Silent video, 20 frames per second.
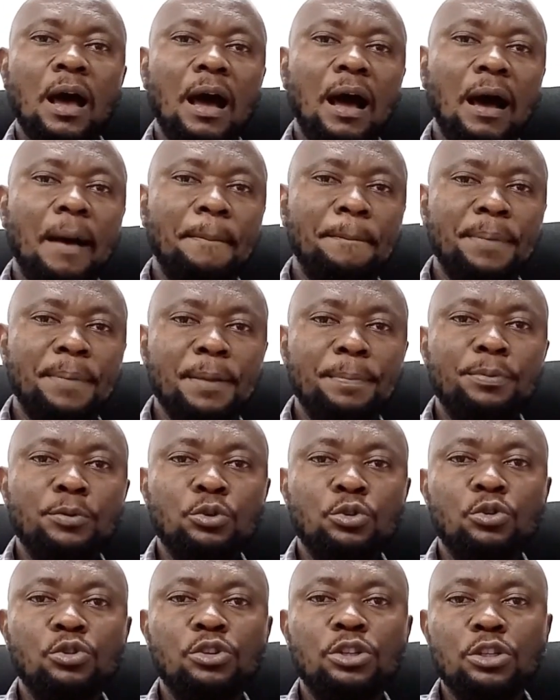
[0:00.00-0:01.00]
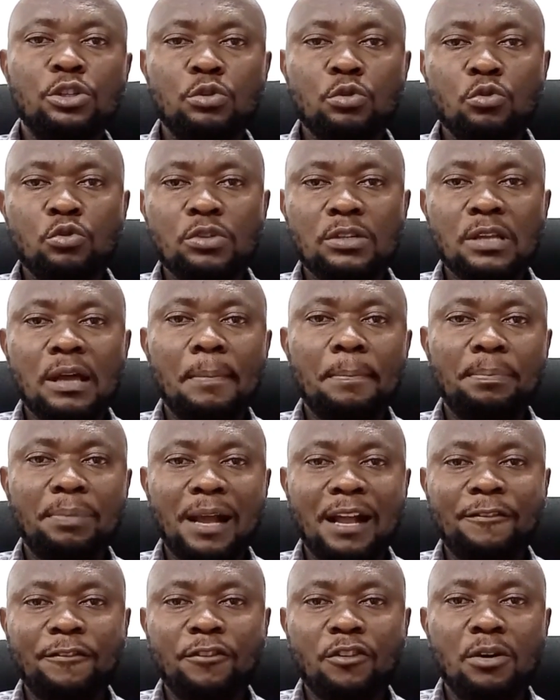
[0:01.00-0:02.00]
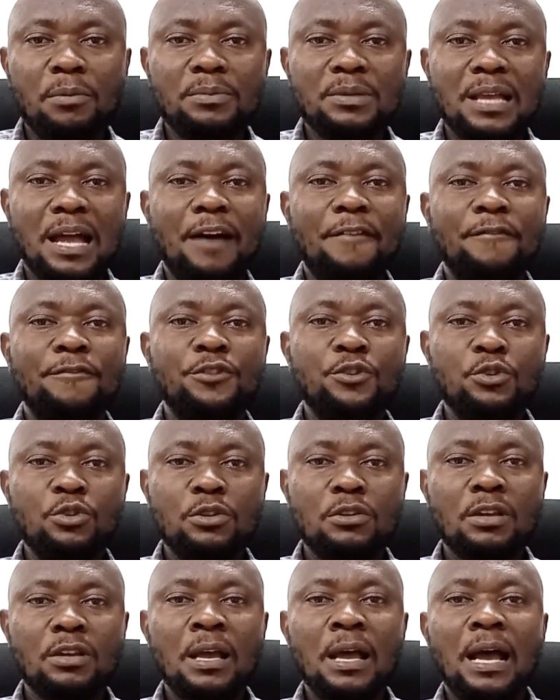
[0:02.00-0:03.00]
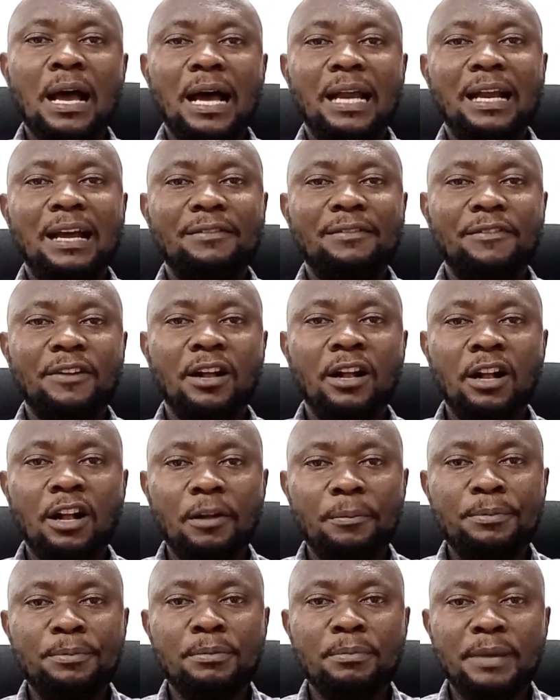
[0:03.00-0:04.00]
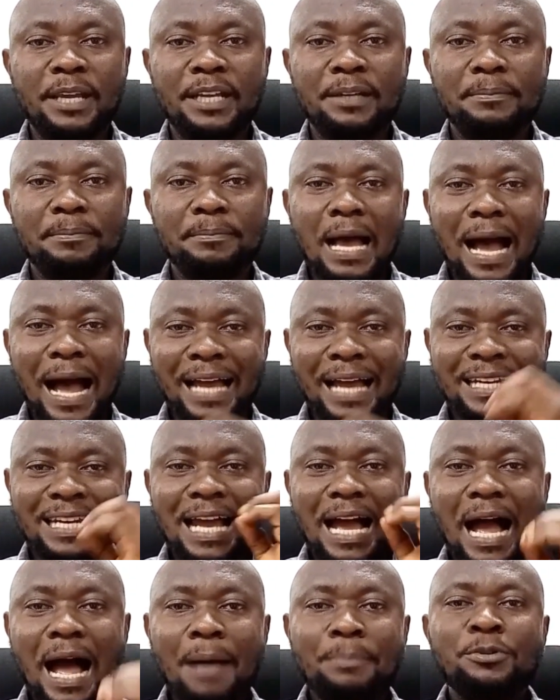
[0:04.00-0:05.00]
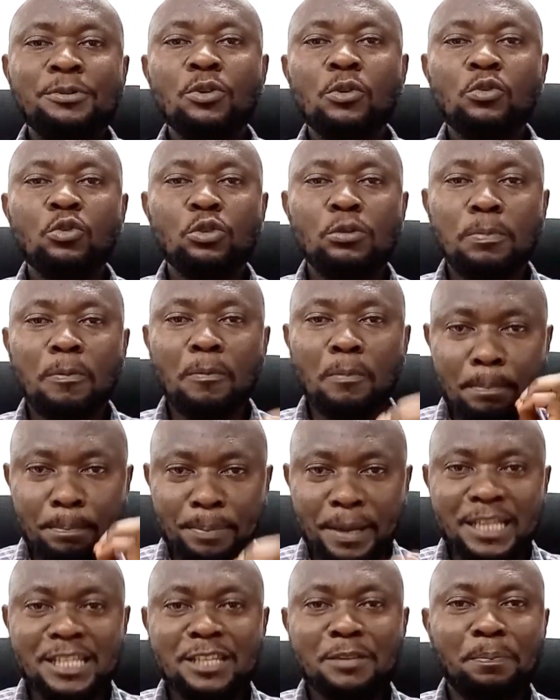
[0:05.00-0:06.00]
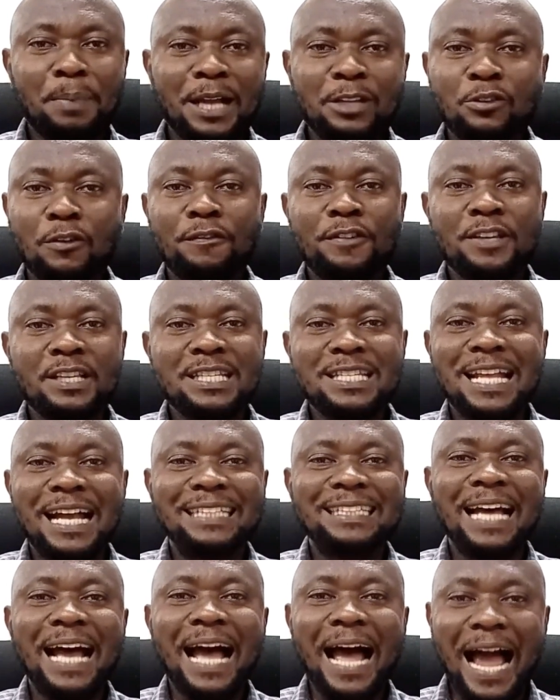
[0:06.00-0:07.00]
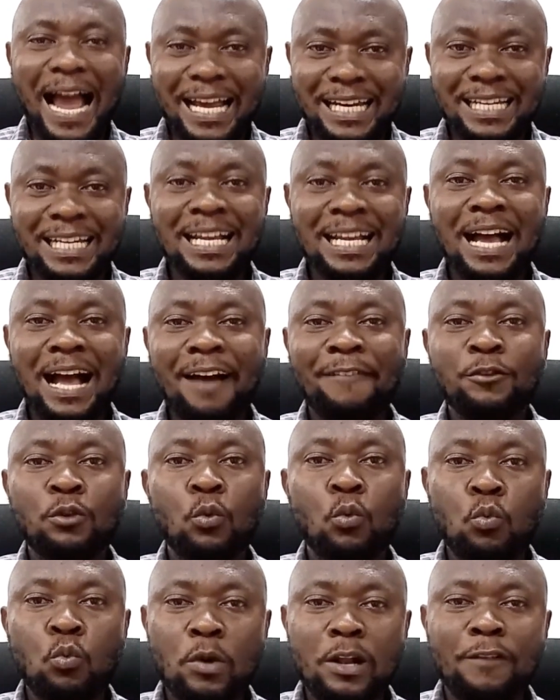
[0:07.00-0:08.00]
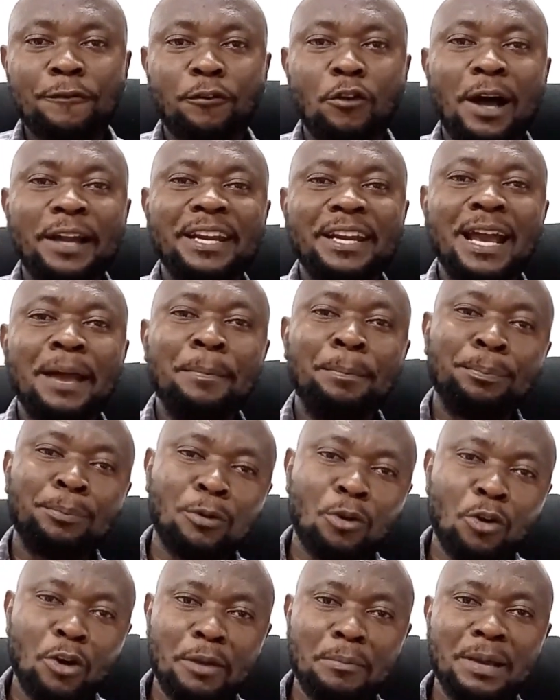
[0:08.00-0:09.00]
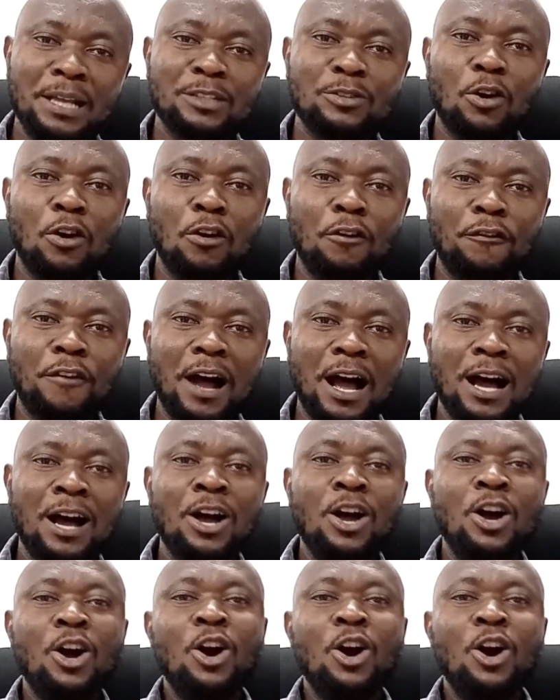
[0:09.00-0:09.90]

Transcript: uh, people to the tools and platforms that I've used and have helped me. And the absolute best part of it is that I didn't have to wait for an employment offer